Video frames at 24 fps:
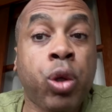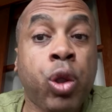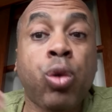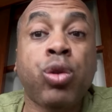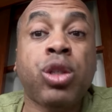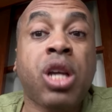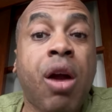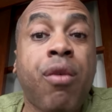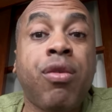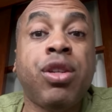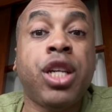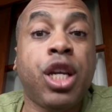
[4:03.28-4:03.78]
those
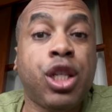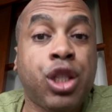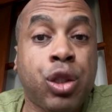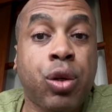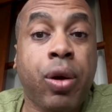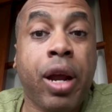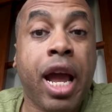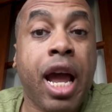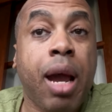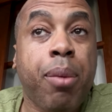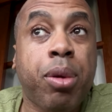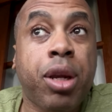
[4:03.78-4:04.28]
conversations are
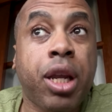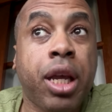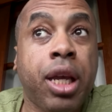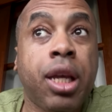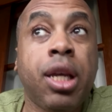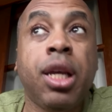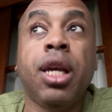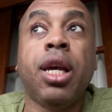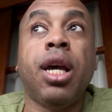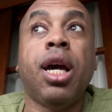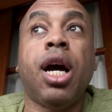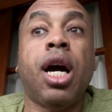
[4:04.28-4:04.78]

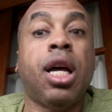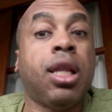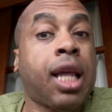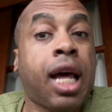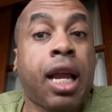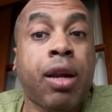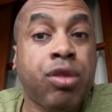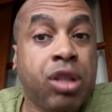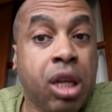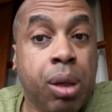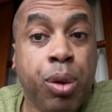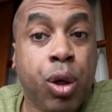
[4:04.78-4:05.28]
happening, a lot
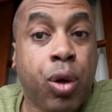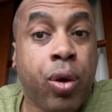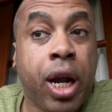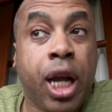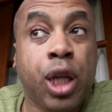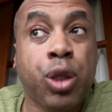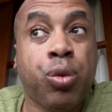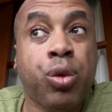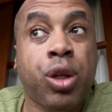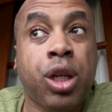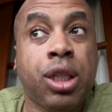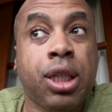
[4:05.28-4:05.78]
of
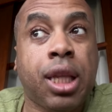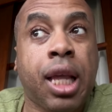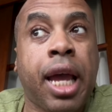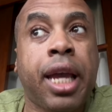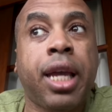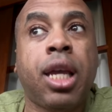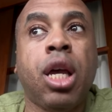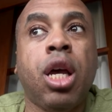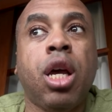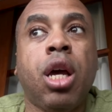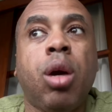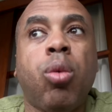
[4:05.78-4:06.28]
Democrats were just
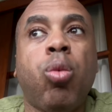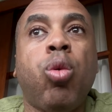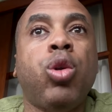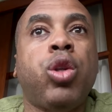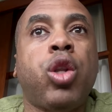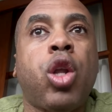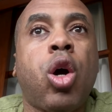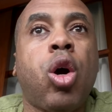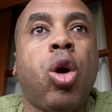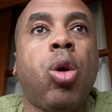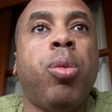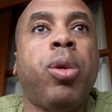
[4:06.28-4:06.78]
like, well,
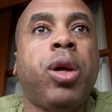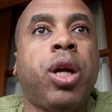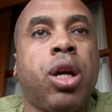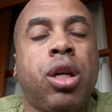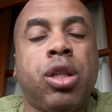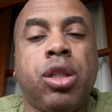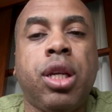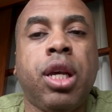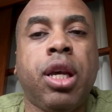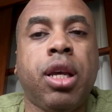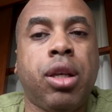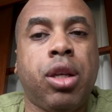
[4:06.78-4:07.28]
no,
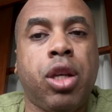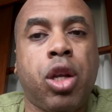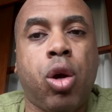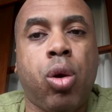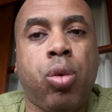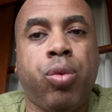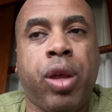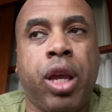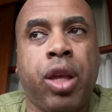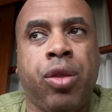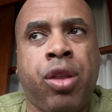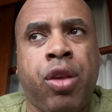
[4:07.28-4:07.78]
because, you
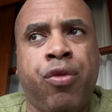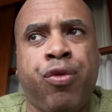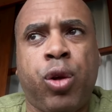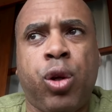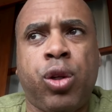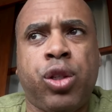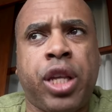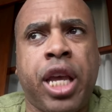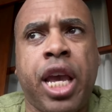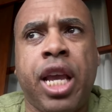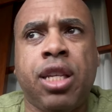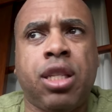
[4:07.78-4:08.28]
know, if they're
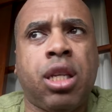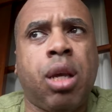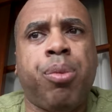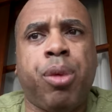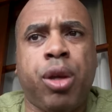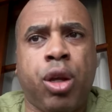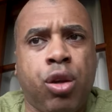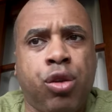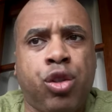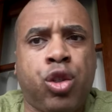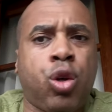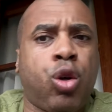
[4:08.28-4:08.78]
saying
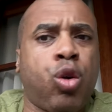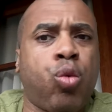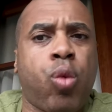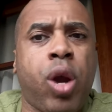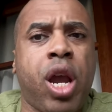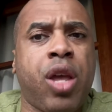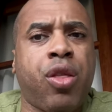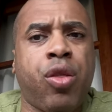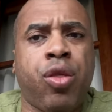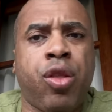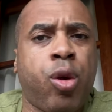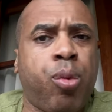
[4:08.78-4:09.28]
something a certain
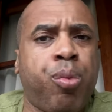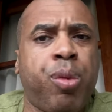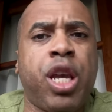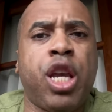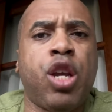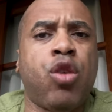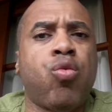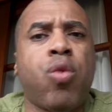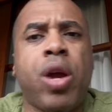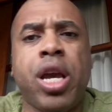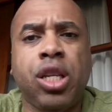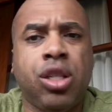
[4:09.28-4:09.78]
way, then they're
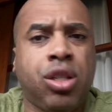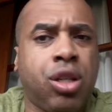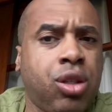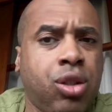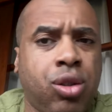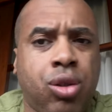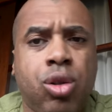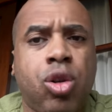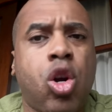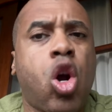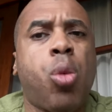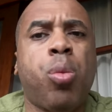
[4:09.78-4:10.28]
being
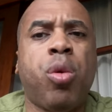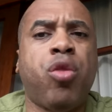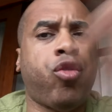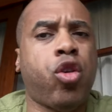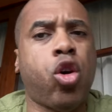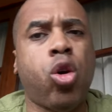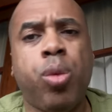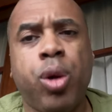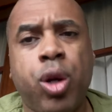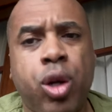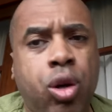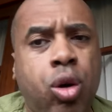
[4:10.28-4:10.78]
racist or
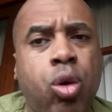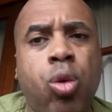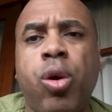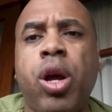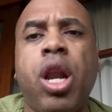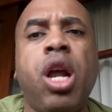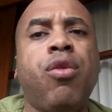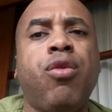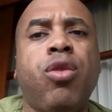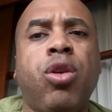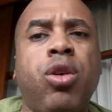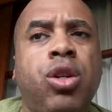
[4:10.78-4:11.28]
homophobic or
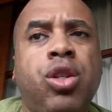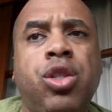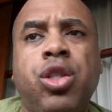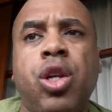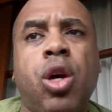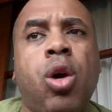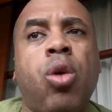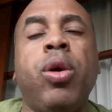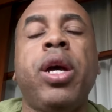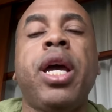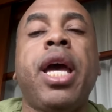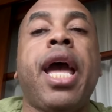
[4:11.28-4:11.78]
whatever. And
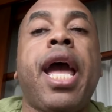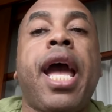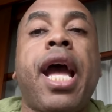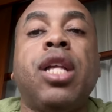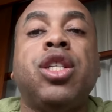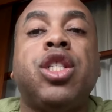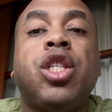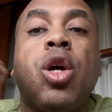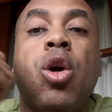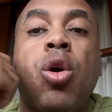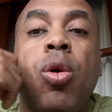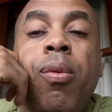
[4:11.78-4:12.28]
so, and
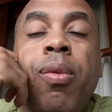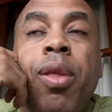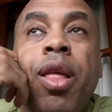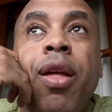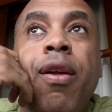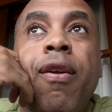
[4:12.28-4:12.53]
so